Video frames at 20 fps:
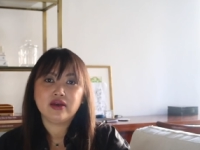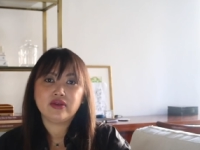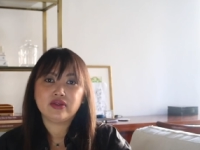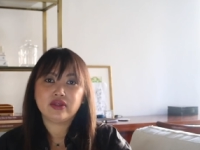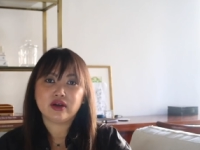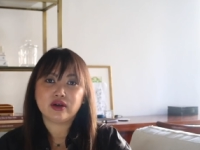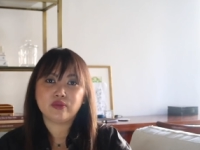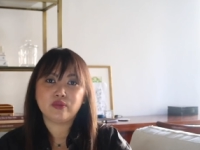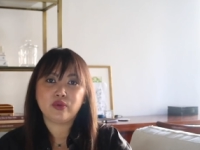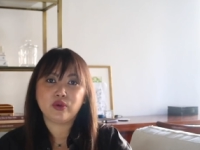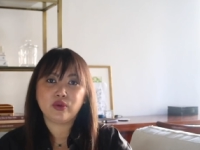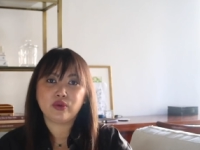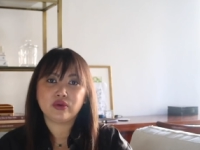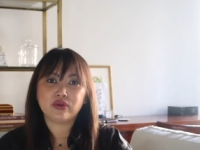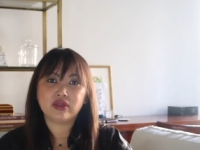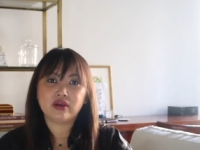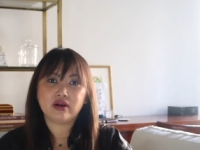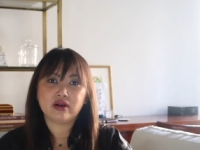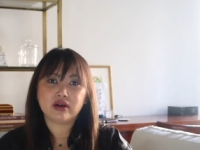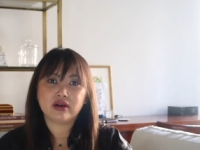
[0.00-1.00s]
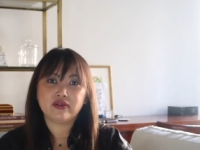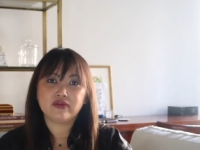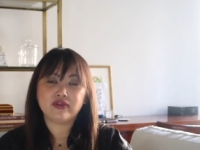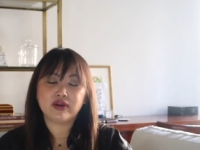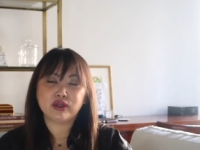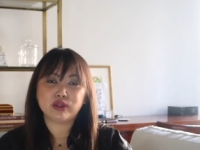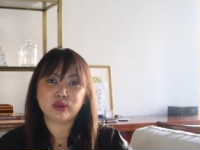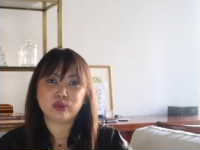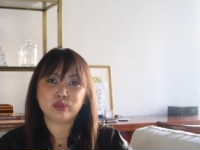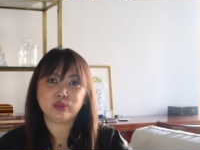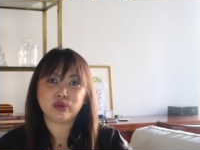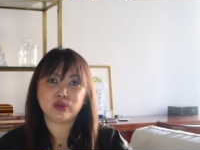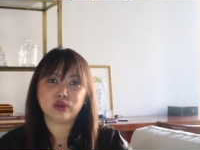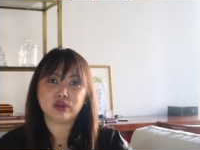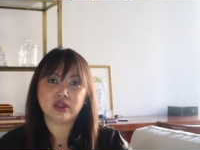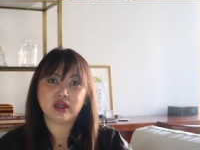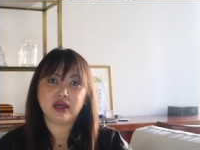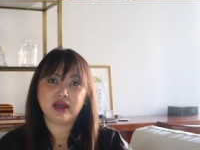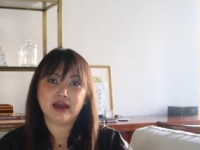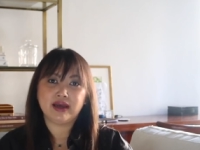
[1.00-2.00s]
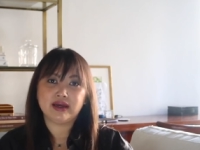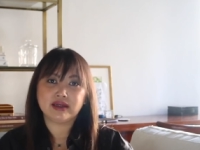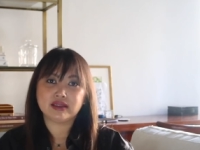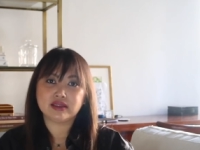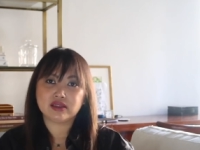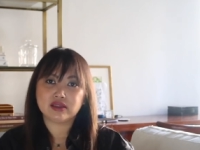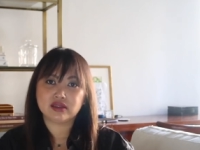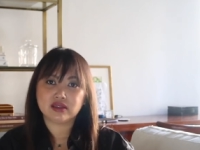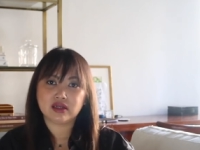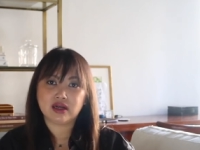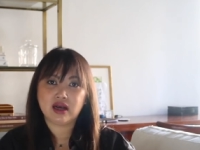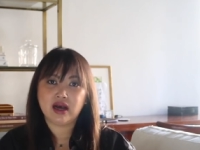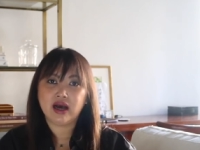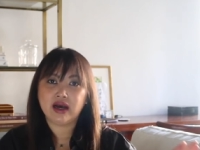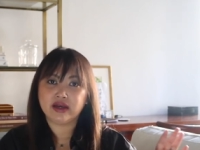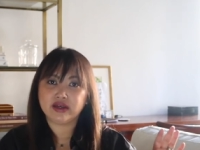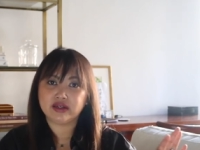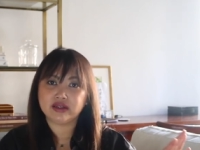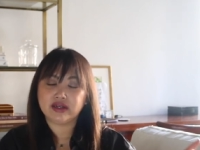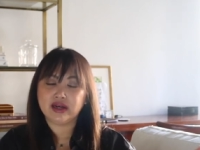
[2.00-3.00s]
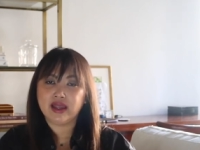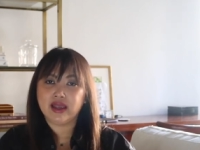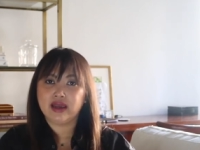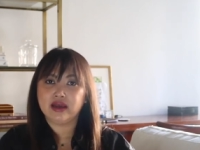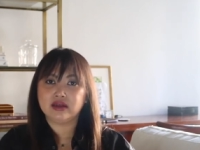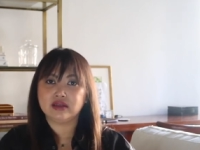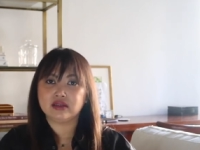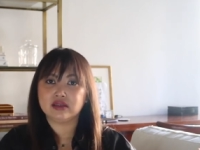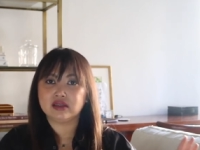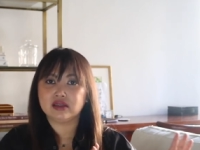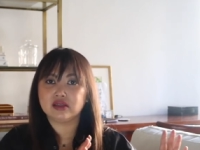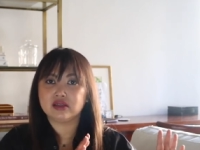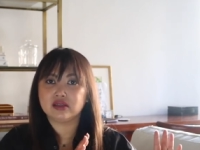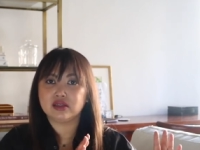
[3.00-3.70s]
they're both are available at higher end